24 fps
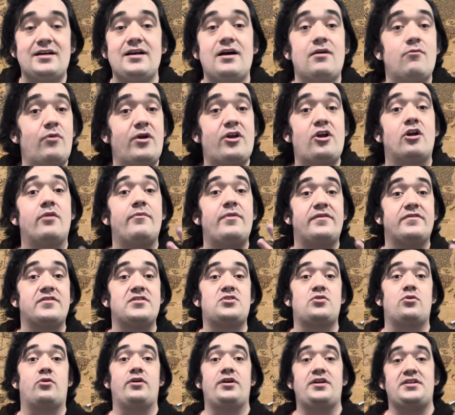we got a bit of a
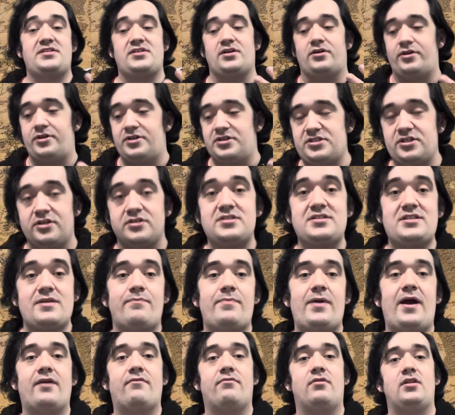story to tell you, so sit
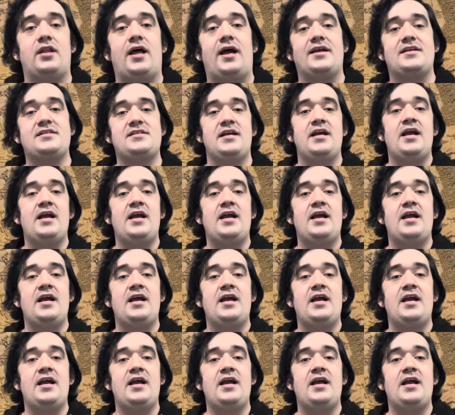back, relax,